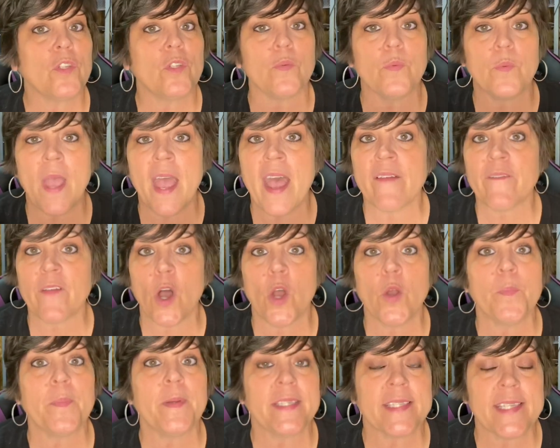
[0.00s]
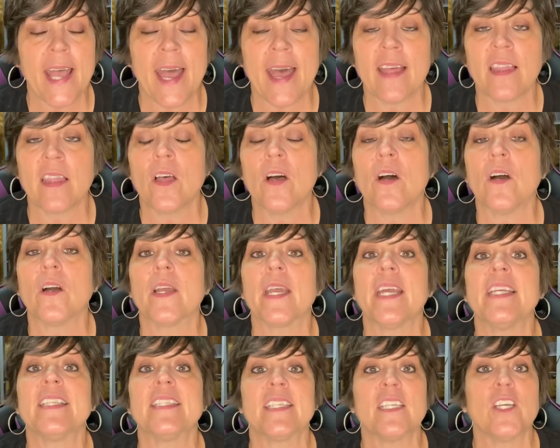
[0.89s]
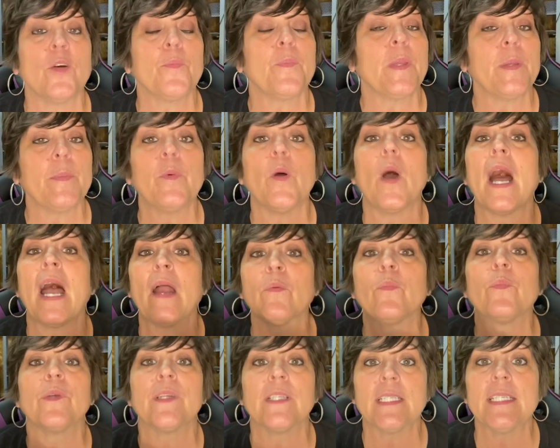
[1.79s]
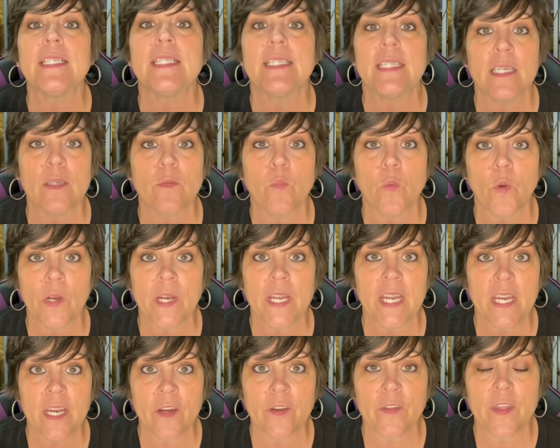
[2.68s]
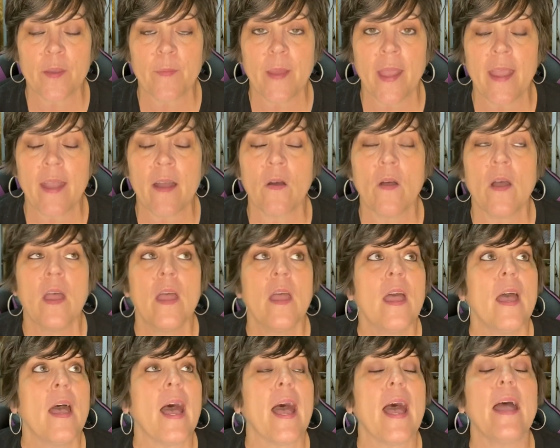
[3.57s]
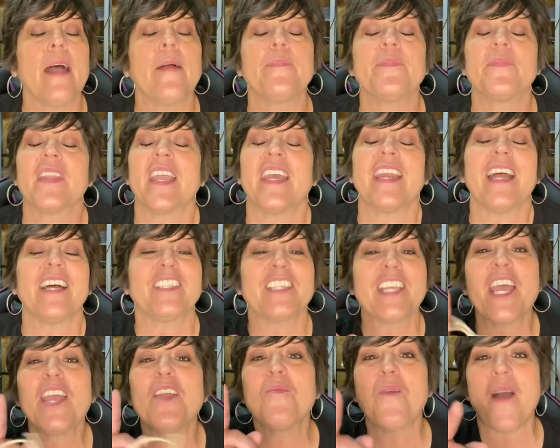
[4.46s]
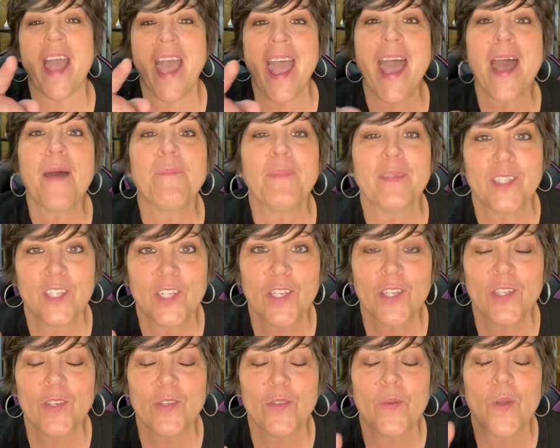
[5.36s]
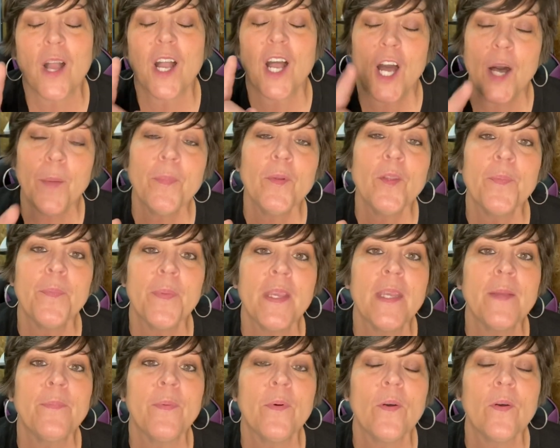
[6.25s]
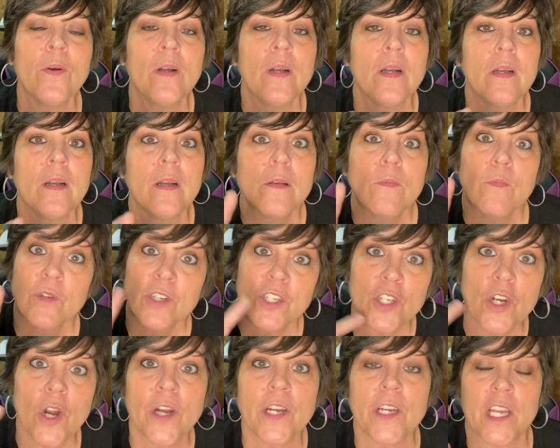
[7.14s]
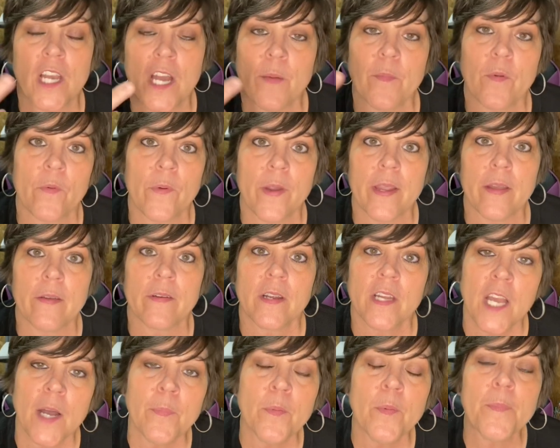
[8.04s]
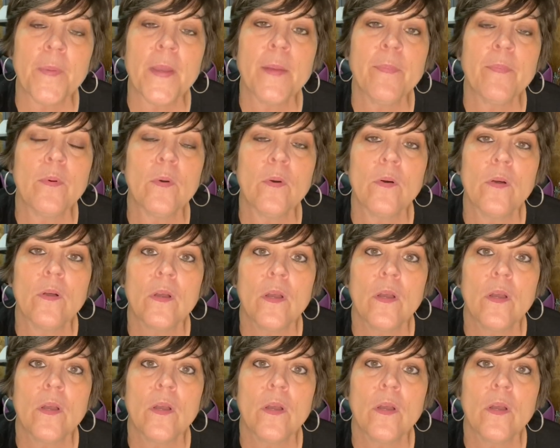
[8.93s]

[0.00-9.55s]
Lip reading: have open dialogue and tell people I really did want to hear them out. And I'll tell you what happened too. A couple of people were starting to come around. A couple of people